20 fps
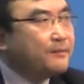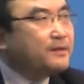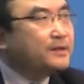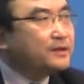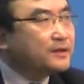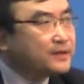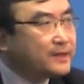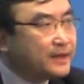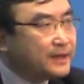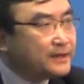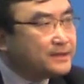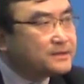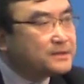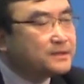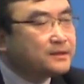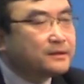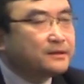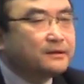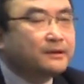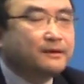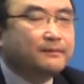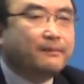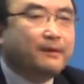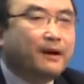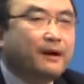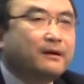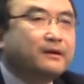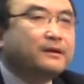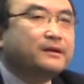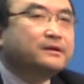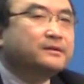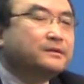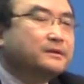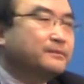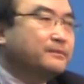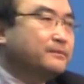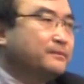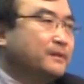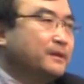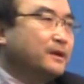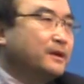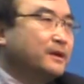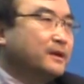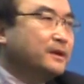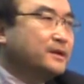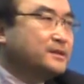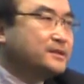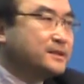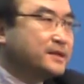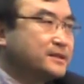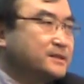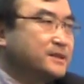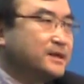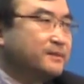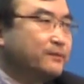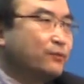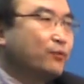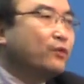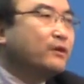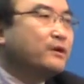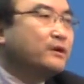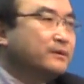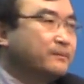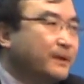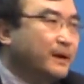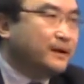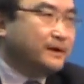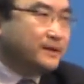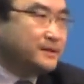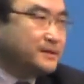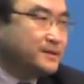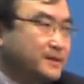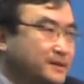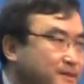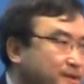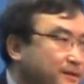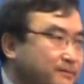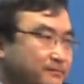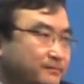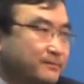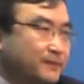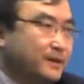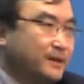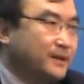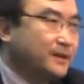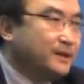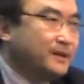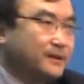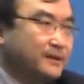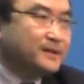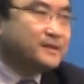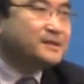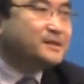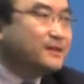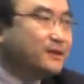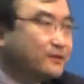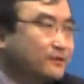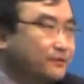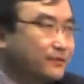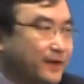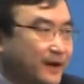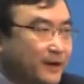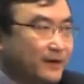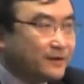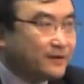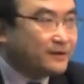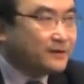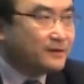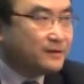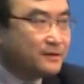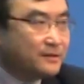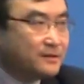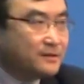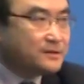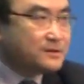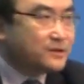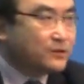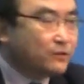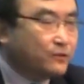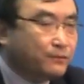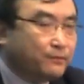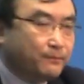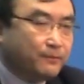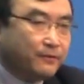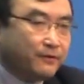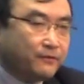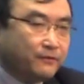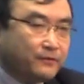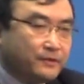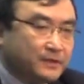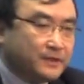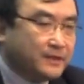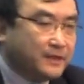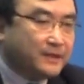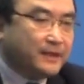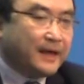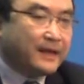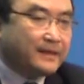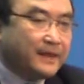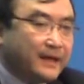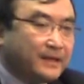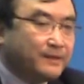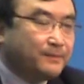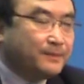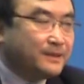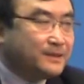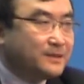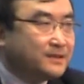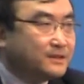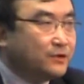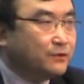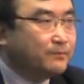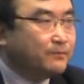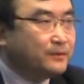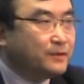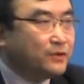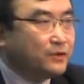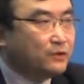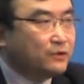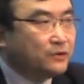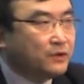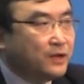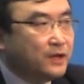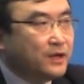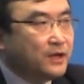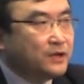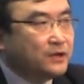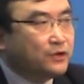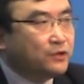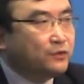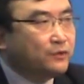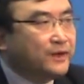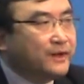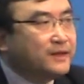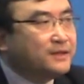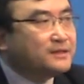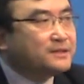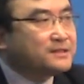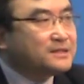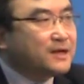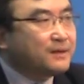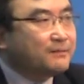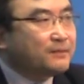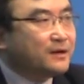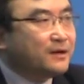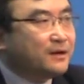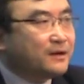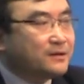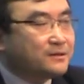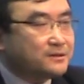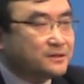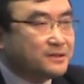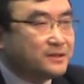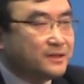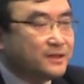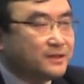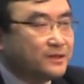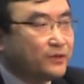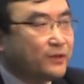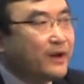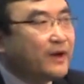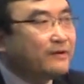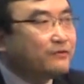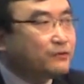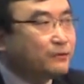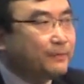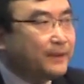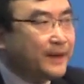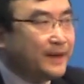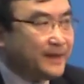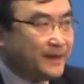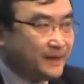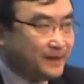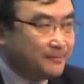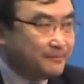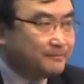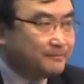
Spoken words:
today's market system, world market system, this is not fair. So that means you need some cost, you have to pay,